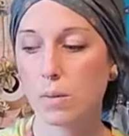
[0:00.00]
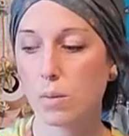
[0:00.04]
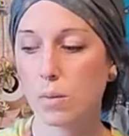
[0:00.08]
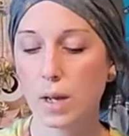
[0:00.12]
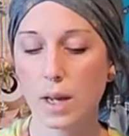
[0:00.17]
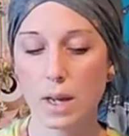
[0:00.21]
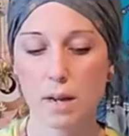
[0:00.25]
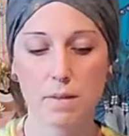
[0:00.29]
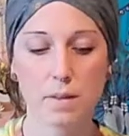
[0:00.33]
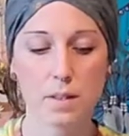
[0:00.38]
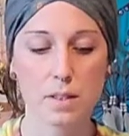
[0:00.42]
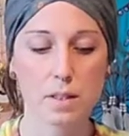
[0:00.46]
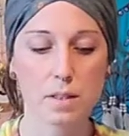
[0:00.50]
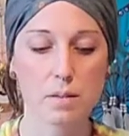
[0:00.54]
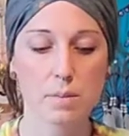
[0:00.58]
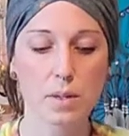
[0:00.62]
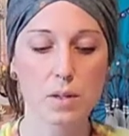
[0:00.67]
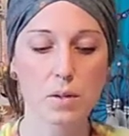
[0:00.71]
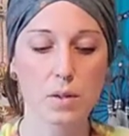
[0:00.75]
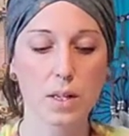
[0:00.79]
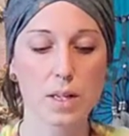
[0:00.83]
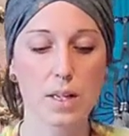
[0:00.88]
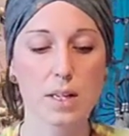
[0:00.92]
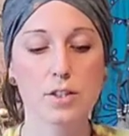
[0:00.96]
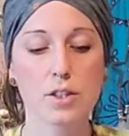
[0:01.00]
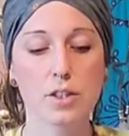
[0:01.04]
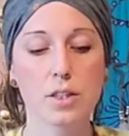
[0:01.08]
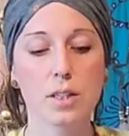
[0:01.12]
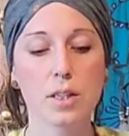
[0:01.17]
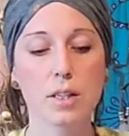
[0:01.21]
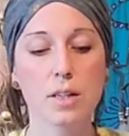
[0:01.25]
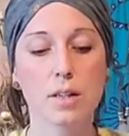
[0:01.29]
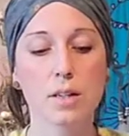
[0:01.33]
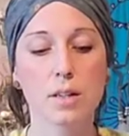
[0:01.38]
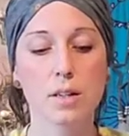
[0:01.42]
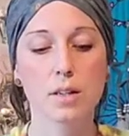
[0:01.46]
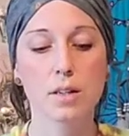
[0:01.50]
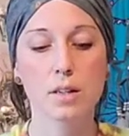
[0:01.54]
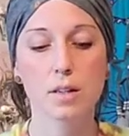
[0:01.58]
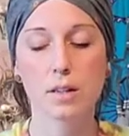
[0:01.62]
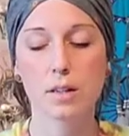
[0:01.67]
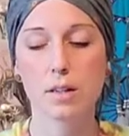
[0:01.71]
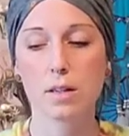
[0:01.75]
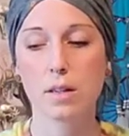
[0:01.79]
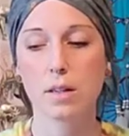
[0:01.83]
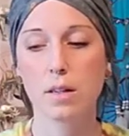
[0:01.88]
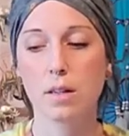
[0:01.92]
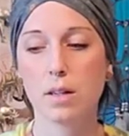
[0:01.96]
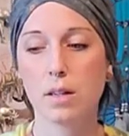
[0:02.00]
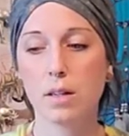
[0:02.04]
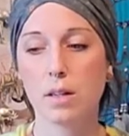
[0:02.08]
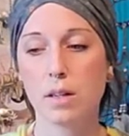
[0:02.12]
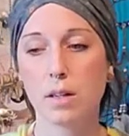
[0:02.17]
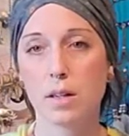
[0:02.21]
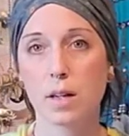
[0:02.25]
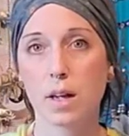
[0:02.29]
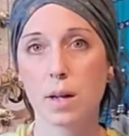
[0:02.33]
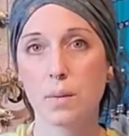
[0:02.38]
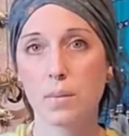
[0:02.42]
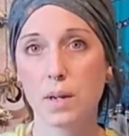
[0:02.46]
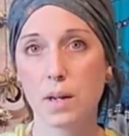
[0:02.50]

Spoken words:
We have this communication here, and